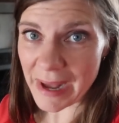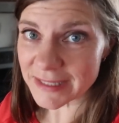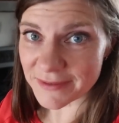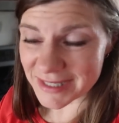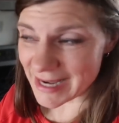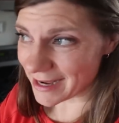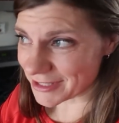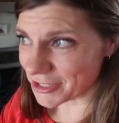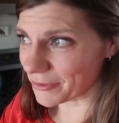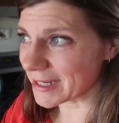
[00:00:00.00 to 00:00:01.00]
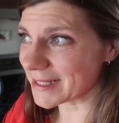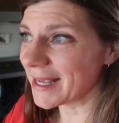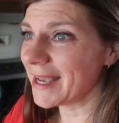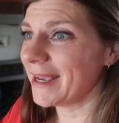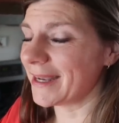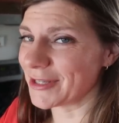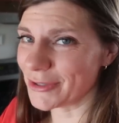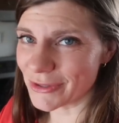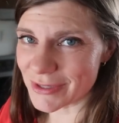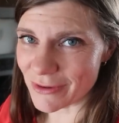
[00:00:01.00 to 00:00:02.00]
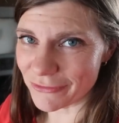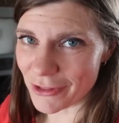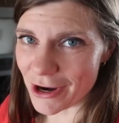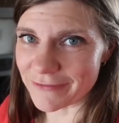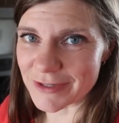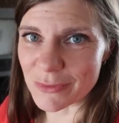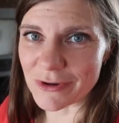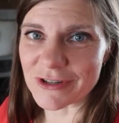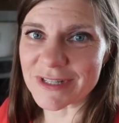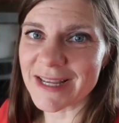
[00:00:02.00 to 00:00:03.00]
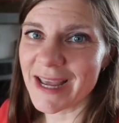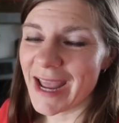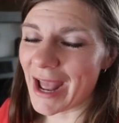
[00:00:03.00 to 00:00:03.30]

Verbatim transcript: box of snacks to us and I took those out for the harvest workers